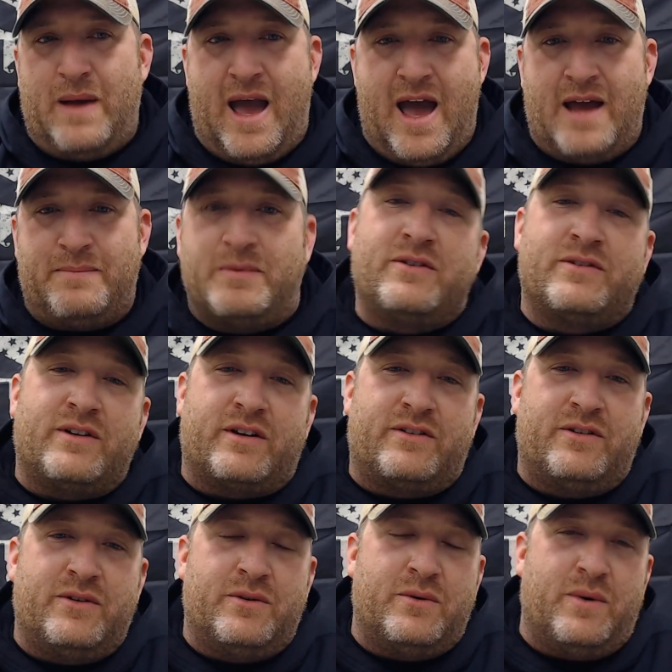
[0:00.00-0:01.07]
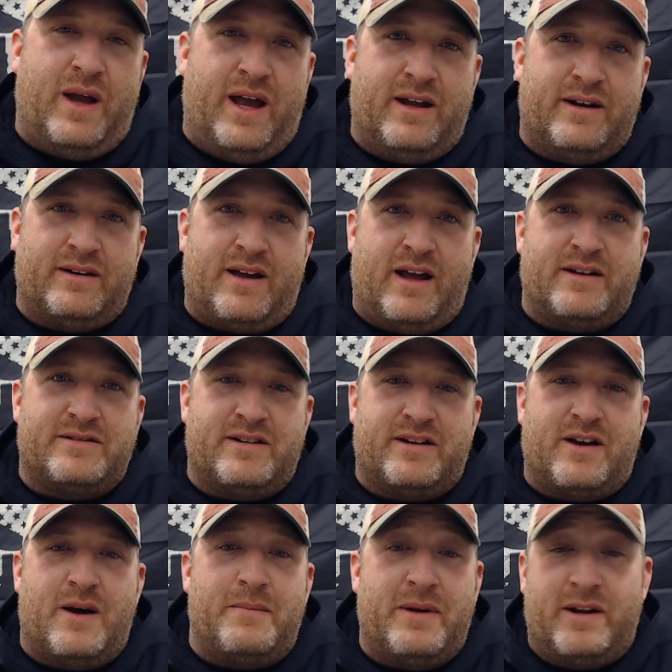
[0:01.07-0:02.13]
add music to, and kind of sync
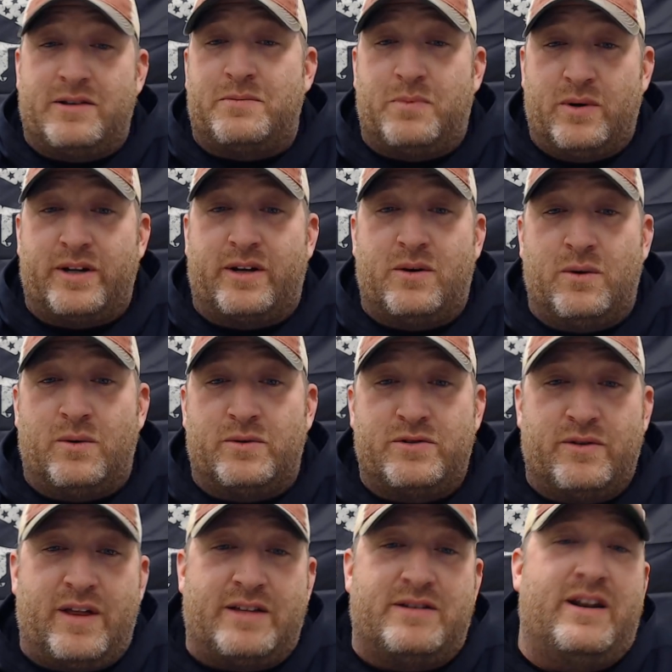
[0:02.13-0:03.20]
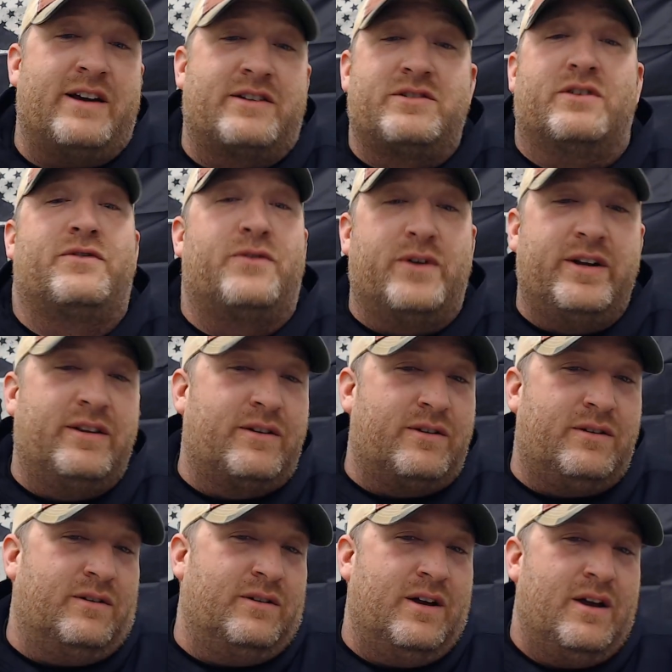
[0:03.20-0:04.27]
up, and it's pretty cool. So that's an extra free little